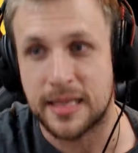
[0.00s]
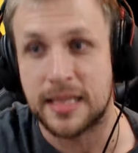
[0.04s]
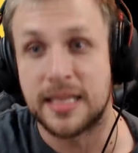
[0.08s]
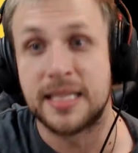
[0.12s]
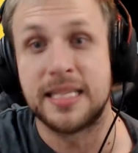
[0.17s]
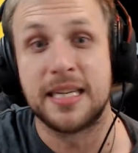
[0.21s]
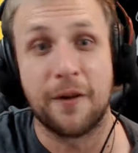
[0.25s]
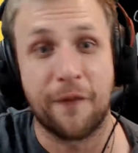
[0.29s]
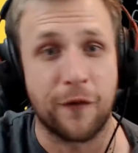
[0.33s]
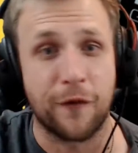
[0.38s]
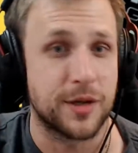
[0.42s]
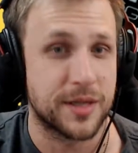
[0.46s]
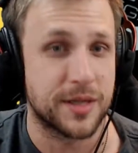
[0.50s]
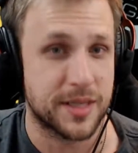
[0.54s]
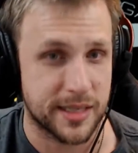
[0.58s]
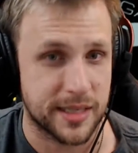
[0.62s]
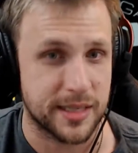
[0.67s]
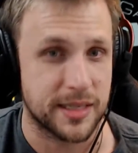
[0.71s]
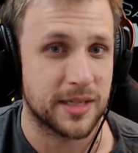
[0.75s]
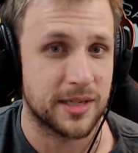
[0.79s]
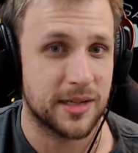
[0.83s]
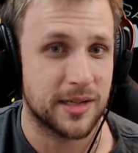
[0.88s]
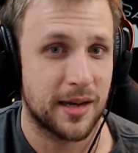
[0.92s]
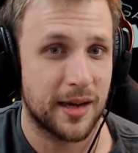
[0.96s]

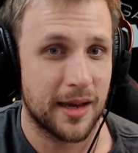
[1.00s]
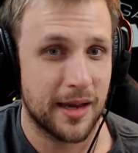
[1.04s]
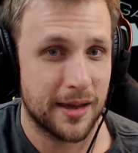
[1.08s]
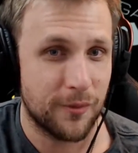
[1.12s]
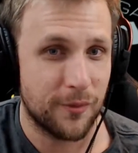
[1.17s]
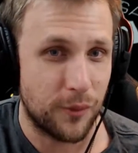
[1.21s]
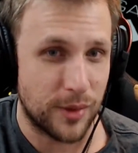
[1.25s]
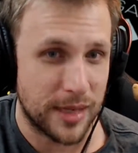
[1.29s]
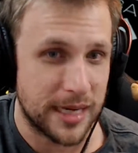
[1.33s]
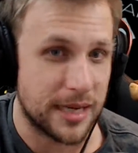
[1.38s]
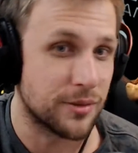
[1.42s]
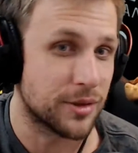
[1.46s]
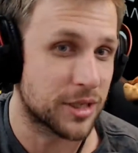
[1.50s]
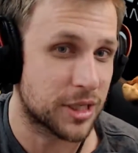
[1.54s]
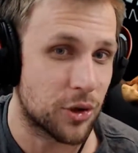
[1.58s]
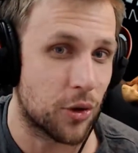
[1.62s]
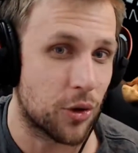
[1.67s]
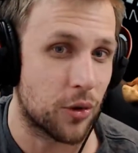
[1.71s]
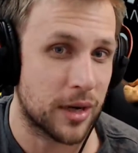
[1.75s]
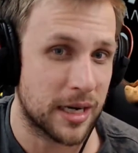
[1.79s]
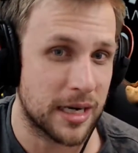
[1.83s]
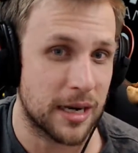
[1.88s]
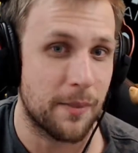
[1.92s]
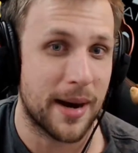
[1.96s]
differences when he was
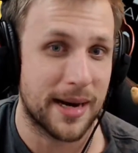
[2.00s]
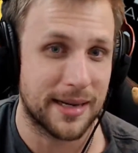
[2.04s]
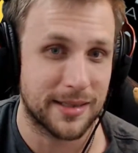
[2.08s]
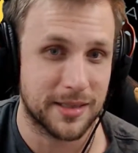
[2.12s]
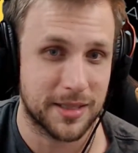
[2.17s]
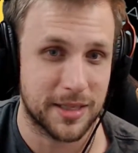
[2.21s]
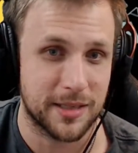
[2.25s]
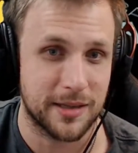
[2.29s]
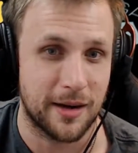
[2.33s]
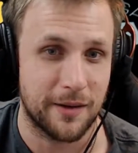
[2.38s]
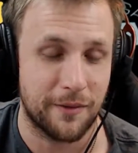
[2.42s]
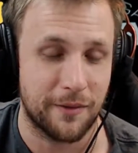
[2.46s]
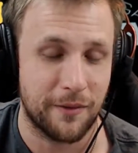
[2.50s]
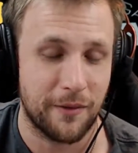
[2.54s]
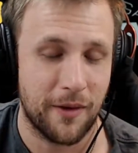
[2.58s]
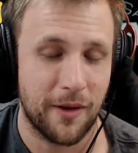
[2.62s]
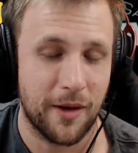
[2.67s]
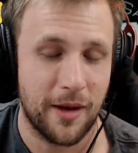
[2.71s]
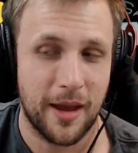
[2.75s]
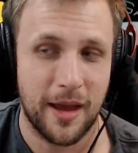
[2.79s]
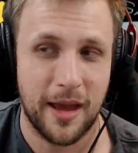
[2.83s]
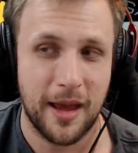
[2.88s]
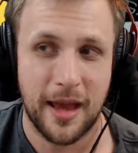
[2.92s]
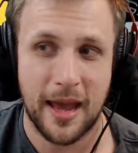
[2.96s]
talking about stuff,
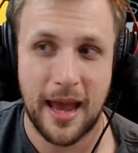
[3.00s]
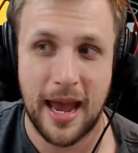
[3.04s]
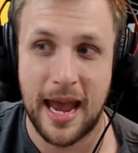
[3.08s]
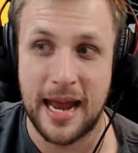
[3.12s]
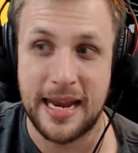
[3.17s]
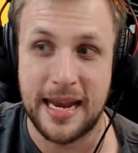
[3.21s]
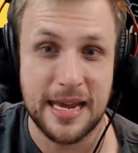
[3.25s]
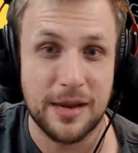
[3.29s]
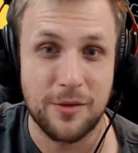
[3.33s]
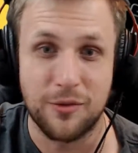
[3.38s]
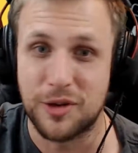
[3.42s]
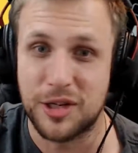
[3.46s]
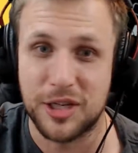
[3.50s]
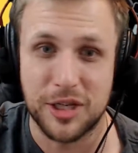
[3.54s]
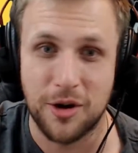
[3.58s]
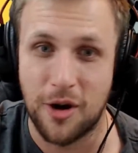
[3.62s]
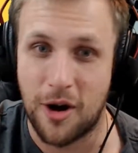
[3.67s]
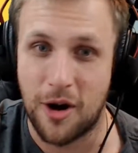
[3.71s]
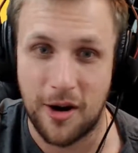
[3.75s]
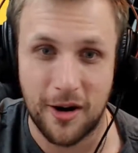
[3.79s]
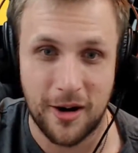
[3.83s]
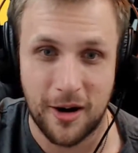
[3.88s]
and he was not